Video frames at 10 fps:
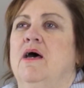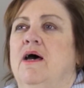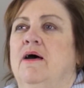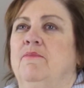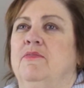
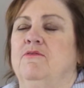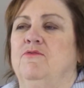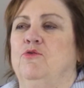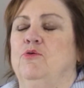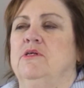the
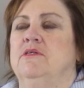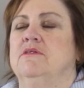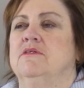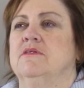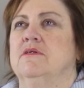
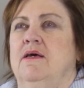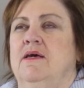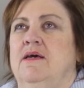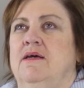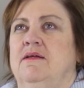Fullers,
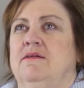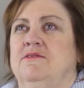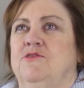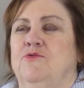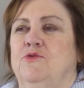
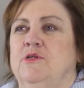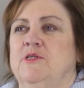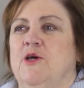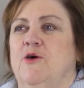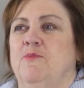and the
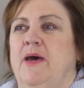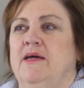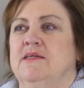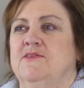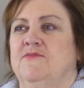Fullers go
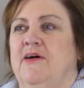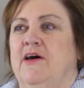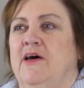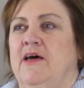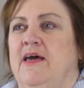back as
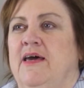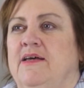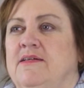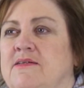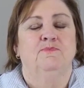far
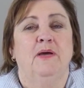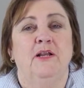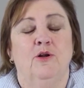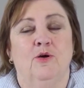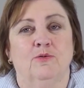as
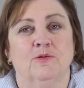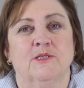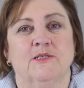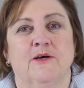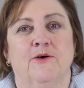Bennelong.
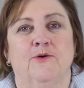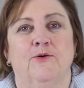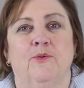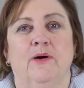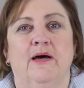
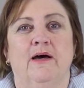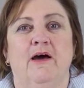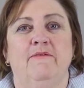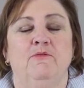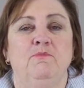So I
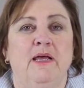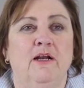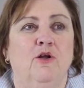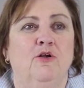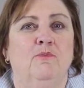haven't met
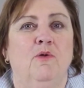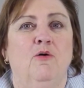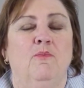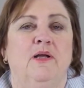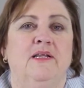a lot of
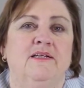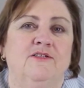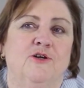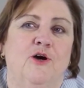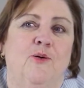mob. I need
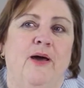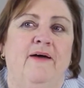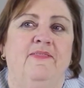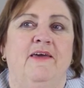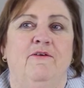to go
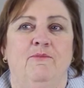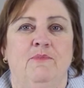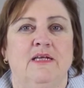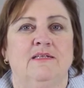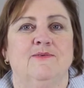out there and
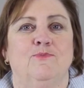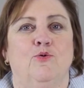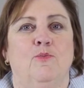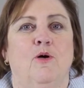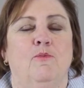meet some
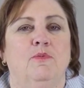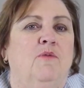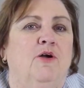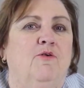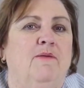more mob.
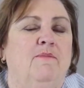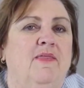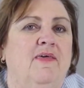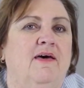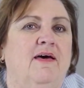My
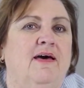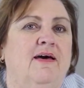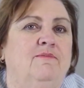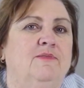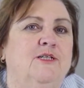grandmother
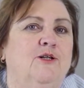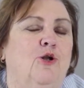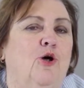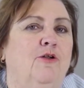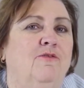did a
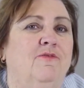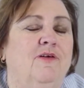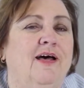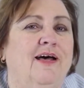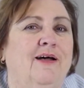lot of
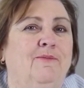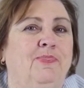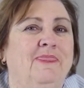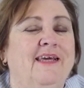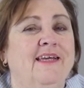
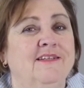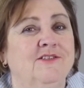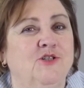hidden